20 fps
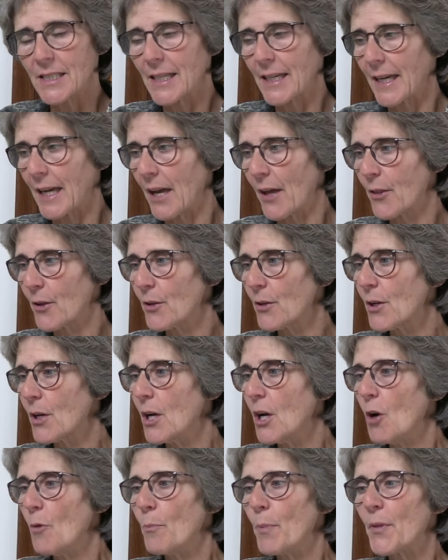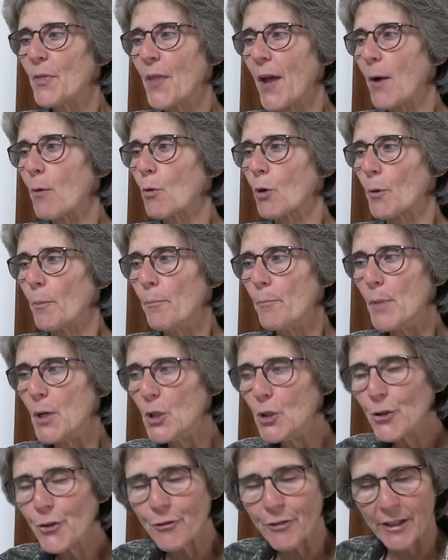together, but they were
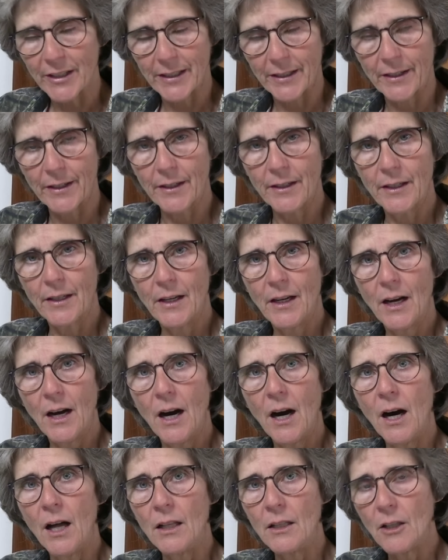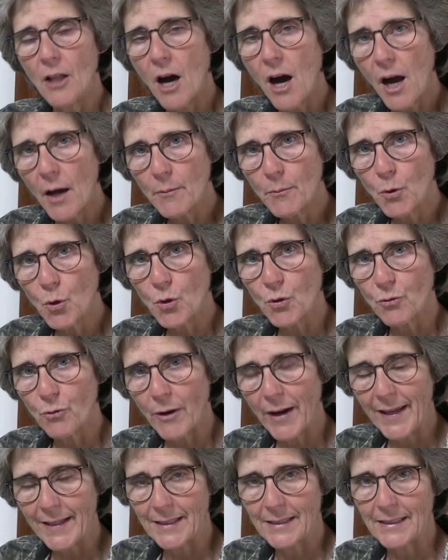moving a lot more
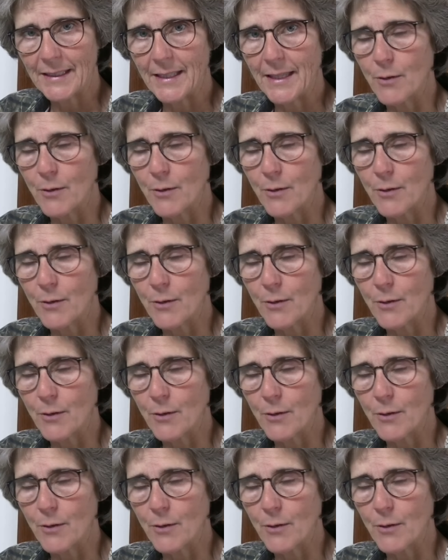readily.